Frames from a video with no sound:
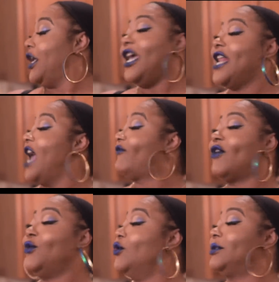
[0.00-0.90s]
It ain't
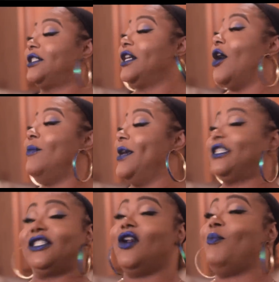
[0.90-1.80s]
from Rooms to Go, bitch.
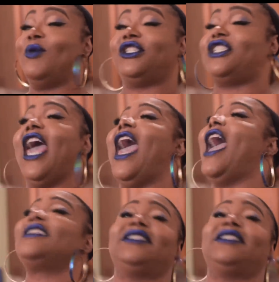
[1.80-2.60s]
So don't put your ass